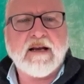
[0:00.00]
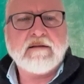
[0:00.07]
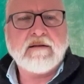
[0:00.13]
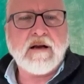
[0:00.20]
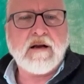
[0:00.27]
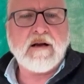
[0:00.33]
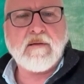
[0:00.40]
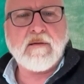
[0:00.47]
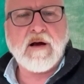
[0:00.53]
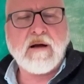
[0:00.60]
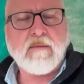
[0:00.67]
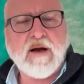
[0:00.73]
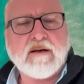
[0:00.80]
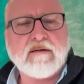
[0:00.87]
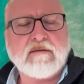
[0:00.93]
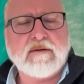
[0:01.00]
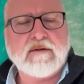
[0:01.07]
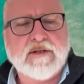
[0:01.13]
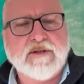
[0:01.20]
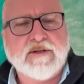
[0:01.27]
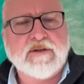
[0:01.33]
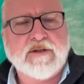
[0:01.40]
Anna. I might
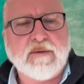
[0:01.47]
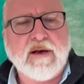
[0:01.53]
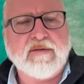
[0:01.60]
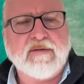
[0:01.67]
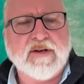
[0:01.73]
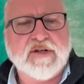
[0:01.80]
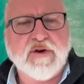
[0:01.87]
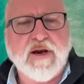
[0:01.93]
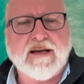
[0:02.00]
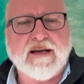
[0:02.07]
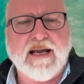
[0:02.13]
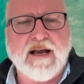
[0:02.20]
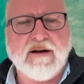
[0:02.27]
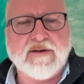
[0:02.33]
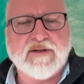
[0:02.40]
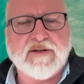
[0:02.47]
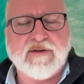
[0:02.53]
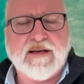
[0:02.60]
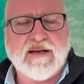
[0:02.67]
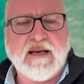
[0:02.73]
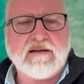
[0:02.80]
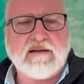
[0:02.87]
jump over to Trang now and sort
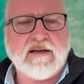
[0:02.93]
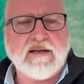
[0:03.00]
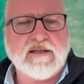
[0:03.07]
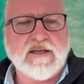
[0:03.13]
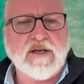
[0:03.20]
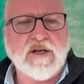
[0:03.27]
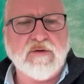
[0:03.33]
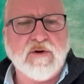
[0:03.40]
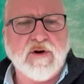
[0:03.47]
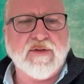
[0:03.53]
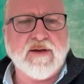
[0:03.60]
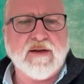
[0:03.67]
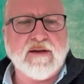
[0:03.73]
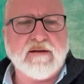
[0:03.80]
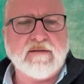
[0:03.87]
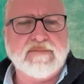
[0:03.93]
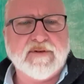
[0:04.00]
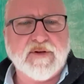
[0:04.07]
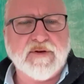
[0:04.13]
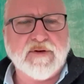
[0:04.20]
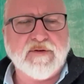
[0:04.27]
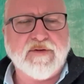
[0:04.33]
of continue on the
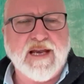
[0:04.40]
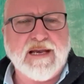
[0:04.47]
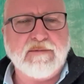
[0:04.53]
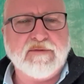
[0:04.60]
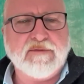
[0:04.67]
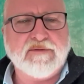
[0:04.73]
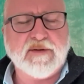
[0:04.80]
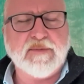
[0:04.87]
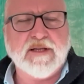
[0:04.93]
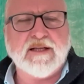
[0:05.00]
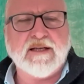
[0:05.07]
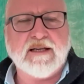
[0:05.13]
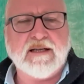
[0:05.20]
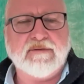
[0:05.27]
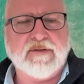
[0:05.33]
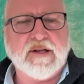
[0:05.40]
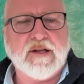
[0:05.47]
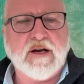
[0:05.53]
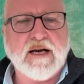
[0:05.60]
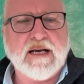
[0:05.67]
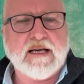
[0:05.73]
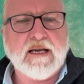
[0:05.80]
sort of theme of stability, if you
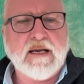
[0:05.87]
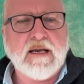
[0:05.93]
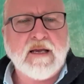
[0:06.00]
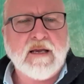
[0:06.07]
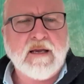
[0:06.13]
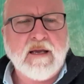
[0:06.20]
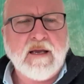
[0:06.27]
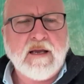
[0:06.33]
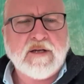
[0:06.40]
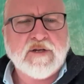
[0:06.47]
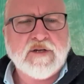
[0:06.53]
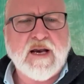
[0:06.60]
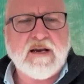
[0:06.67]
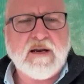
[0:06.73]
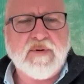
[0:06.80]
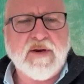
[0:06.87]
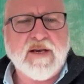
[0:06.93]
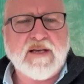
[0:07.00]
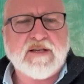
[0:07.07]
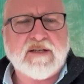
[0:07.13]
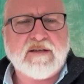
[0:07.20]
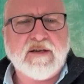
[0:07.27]
like. Trang, in a
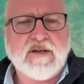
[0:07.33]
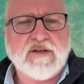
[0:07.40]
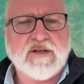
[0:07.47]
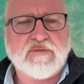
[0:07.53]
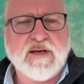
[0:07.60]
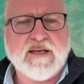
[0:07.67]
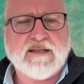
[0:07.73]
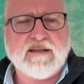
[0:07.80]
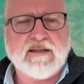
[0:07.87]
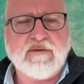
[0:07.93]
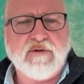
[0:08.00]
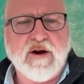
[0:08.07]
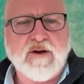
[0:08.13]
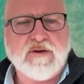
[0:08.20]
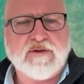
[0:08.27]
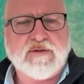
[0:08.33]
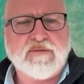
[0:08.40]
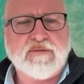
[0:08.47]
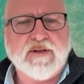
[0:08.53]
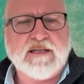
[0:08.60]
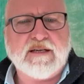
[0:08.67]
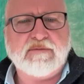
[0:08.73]
piece you just recently wrote
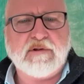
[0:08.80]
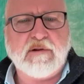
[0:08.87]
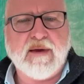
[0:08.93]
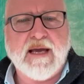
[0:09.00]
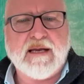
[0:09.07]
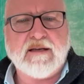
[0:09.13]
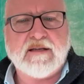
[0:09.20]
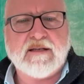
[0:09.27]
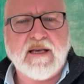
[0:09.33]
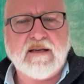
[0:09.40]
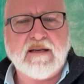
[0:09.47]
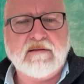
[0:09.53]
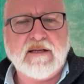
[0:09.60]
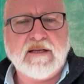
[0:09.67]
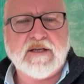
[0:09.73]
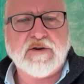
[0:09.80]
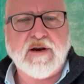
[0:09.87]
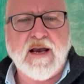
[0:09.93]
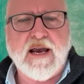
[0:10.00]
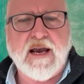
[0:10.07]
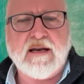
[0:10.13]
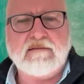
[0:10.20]
for The Diplomat, you said the
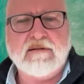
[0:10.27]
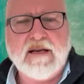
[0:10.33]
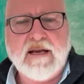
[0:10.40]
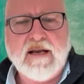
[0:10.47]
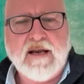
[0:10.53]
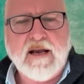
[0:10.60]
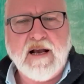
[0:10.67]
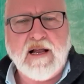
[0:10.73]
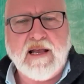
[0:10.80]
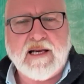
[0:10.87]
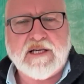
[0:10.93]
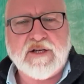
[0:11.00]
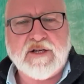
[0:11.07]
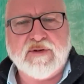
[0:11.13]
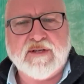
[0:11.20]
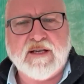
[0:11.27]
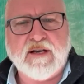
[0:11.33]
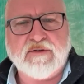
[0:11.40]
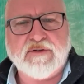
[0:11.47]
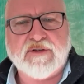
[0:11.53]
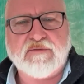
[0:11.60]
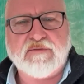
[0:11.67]
Australian election
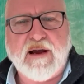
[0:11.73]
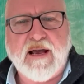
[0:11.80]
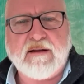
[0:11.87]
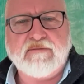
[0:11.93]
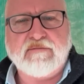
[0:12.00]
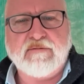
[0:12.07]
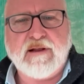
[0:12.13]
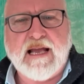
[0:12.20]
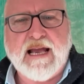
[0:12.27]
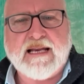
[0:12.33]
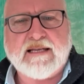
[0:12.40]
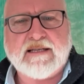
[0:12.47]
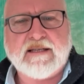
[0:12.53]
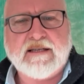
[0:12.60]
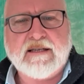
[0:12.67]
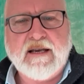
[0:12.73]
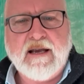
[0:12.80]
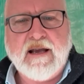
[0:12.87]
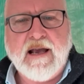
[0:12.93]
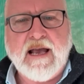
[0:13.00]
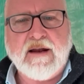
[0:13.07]
results offers